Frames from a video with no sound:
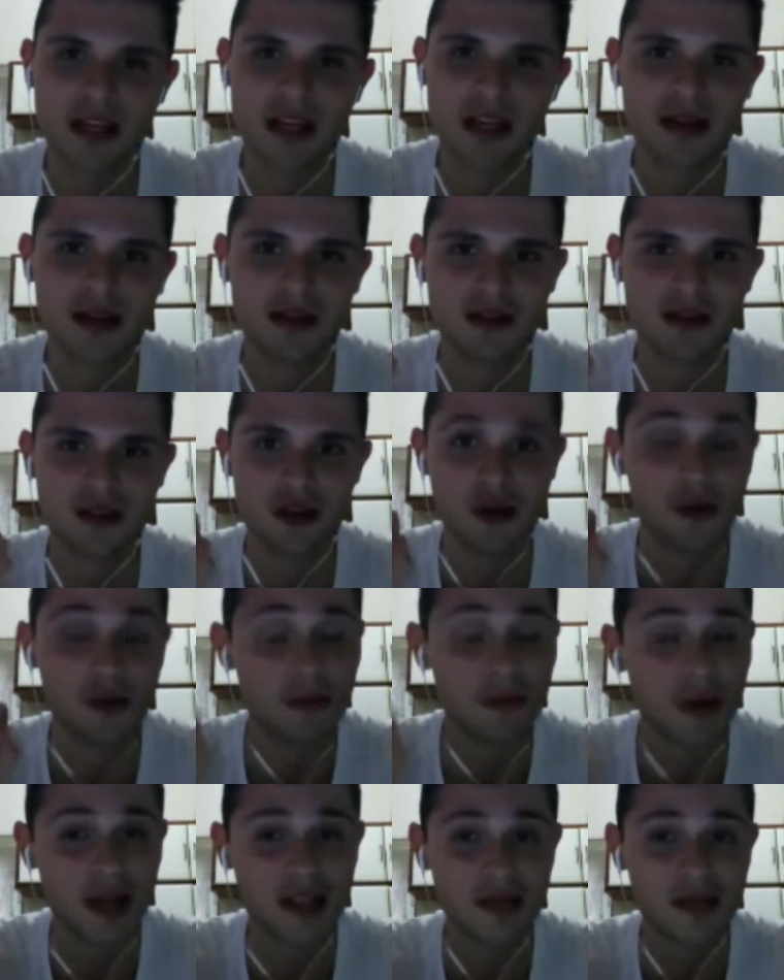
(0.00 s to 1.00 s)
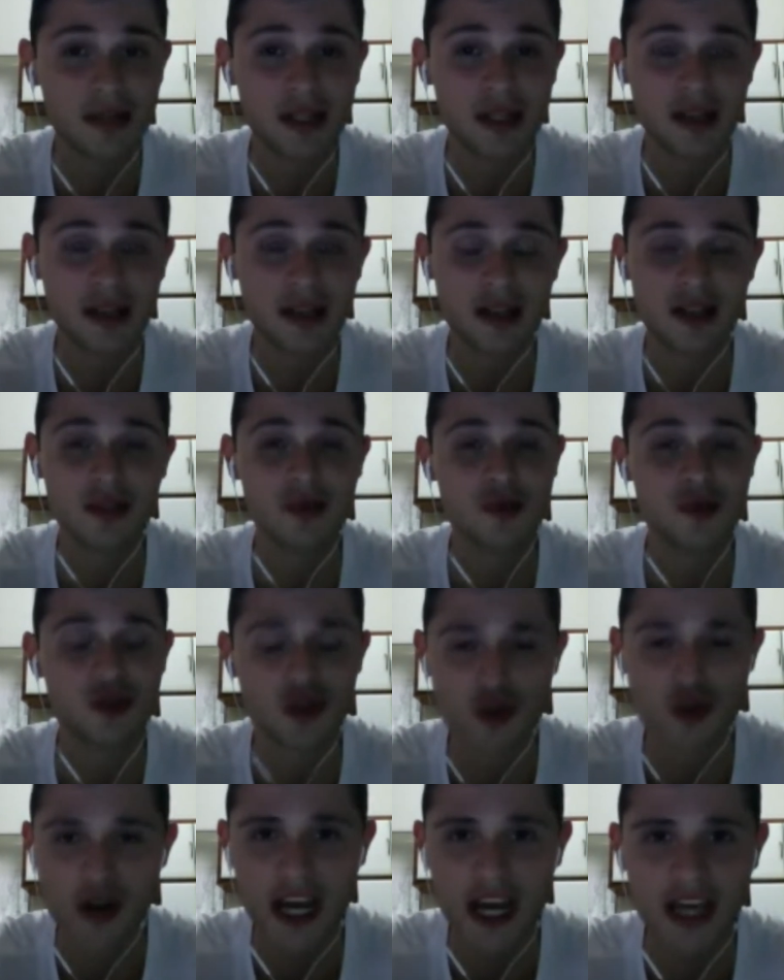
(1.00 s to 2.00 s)
in your possibility to
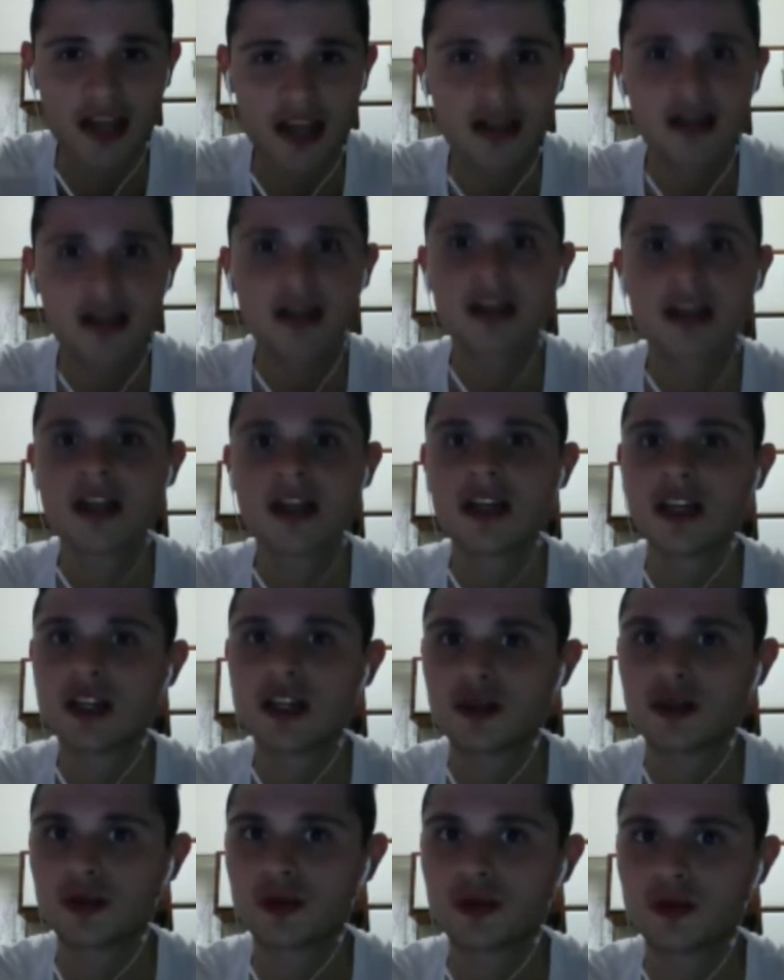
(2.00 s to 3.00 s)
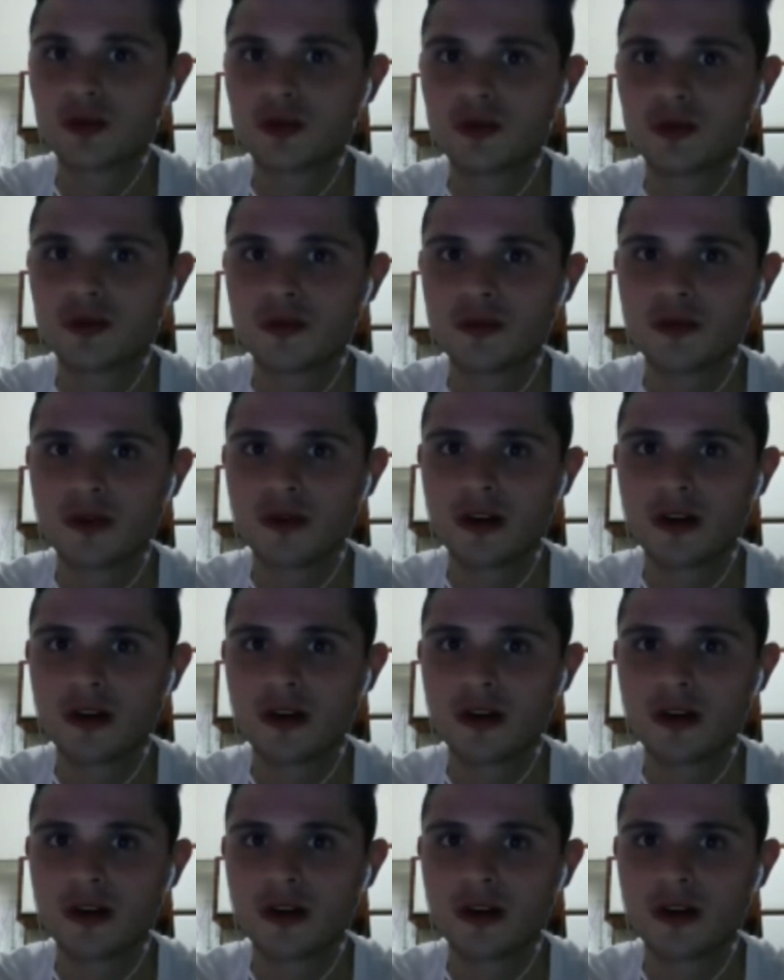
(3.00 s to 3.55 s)
train, to